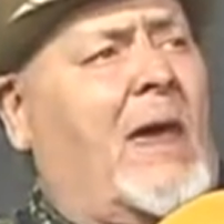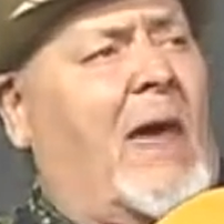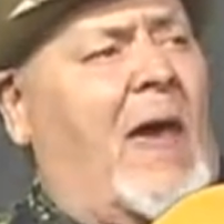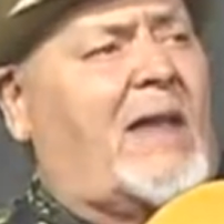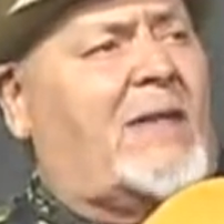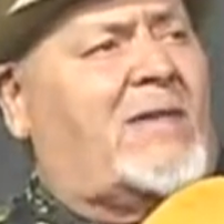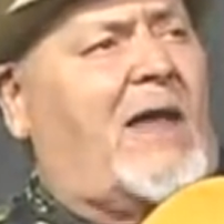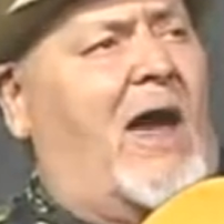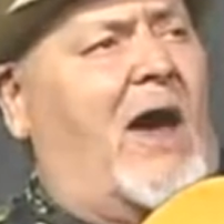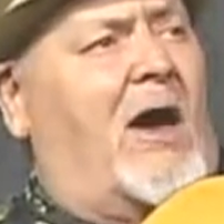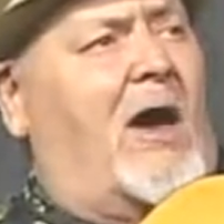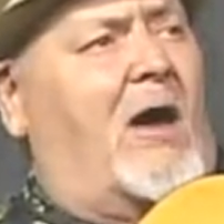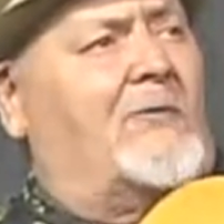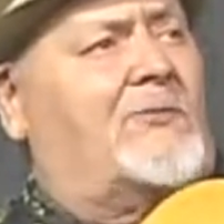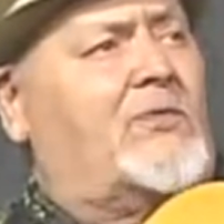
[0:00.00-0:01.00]
and
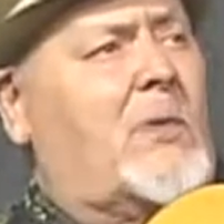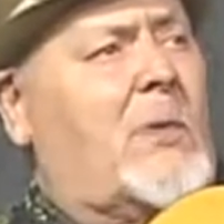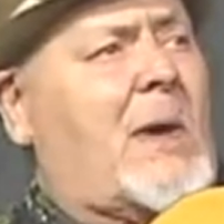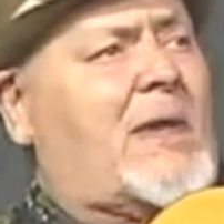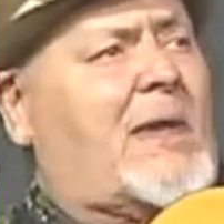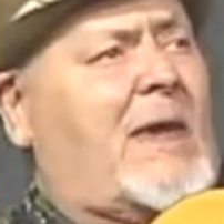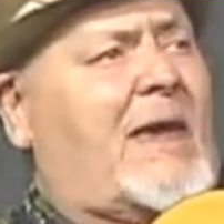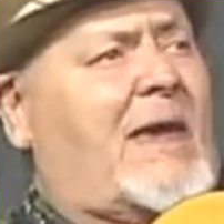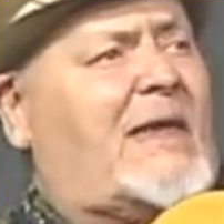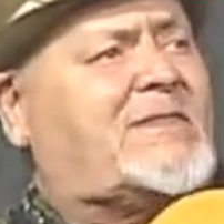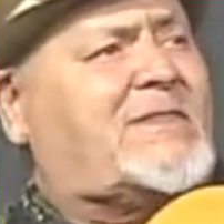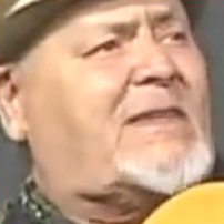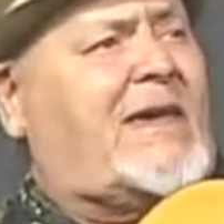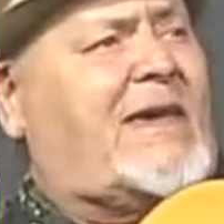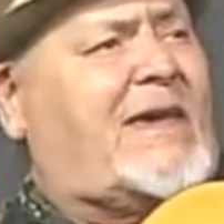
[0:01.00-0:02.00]
all for one, they
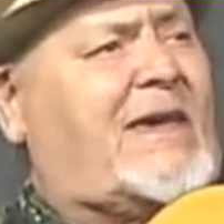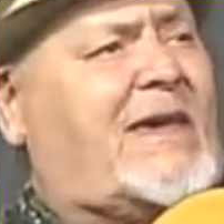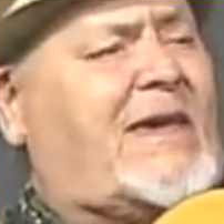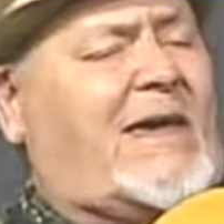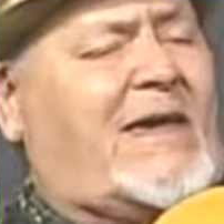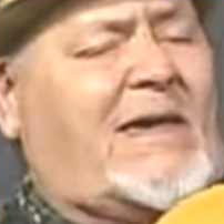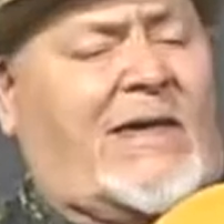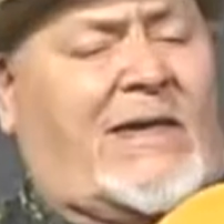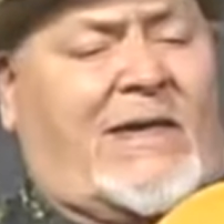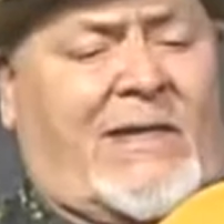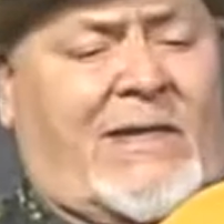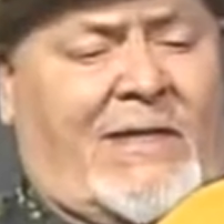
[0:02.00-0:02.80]
say.